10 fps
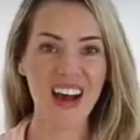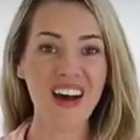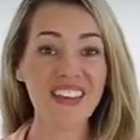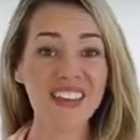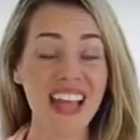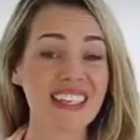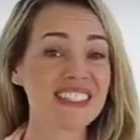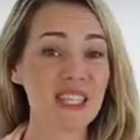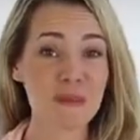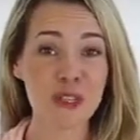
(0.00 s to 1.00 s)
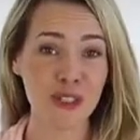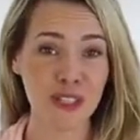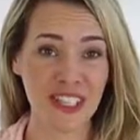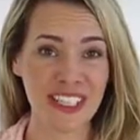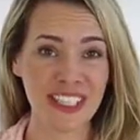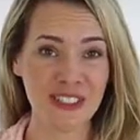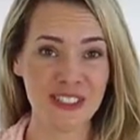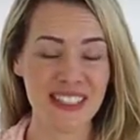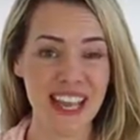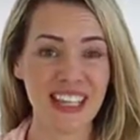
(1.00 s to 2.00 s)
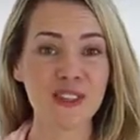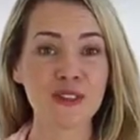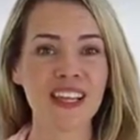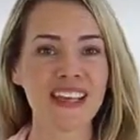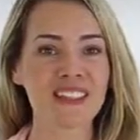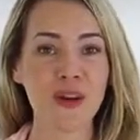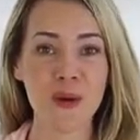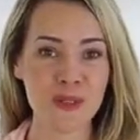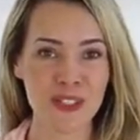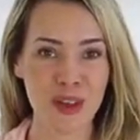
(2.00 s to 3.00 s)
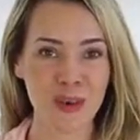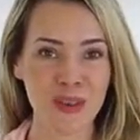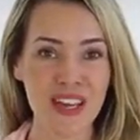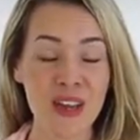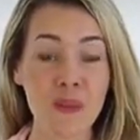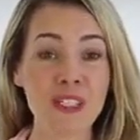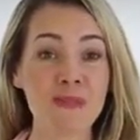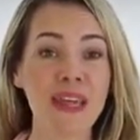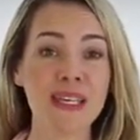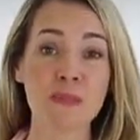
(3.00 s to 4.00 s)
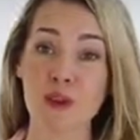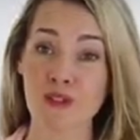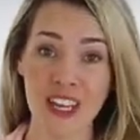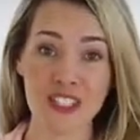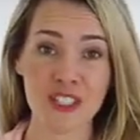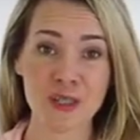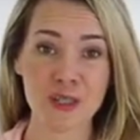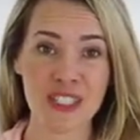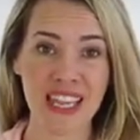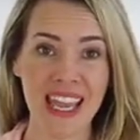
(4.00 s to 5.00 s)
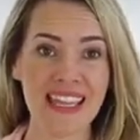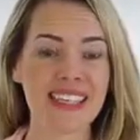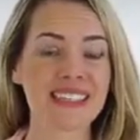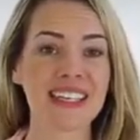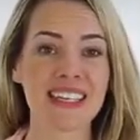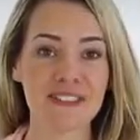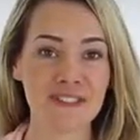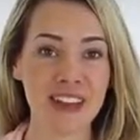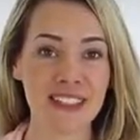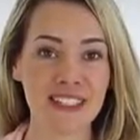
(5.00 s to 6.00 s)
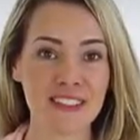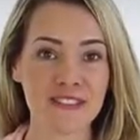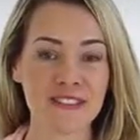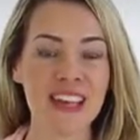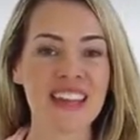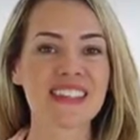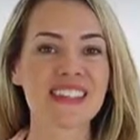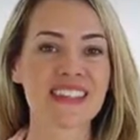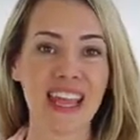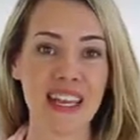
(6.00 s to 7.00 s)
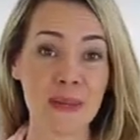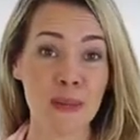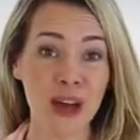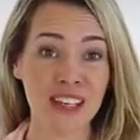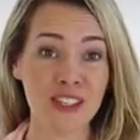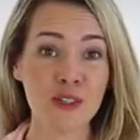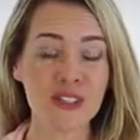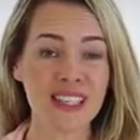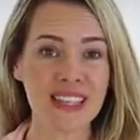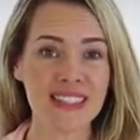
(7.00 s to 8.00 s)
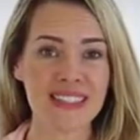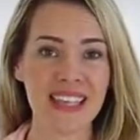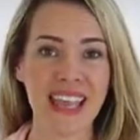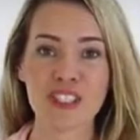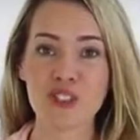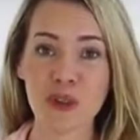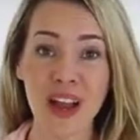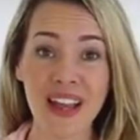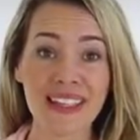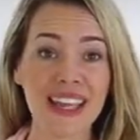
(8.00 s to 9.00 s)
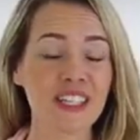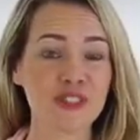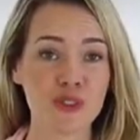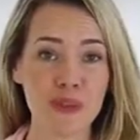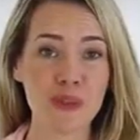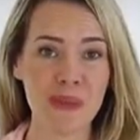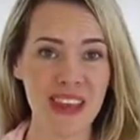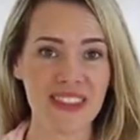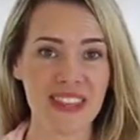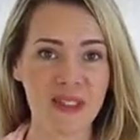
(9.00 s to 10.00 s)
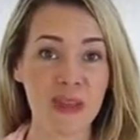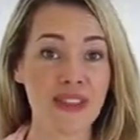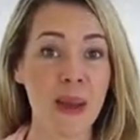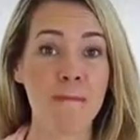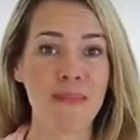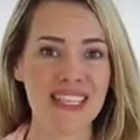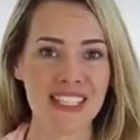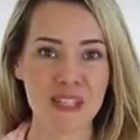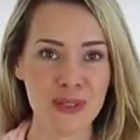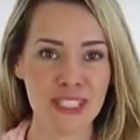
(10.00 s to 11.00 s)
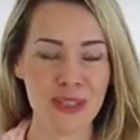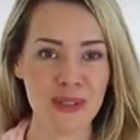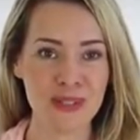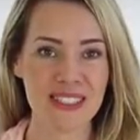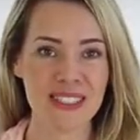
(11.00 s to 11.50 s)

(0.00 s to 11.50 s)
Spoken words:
Unlike similar cleaners that utilize ozone, which many professionals say is ineffective, the Sani Bot utilizes a tried and true method with amazing results.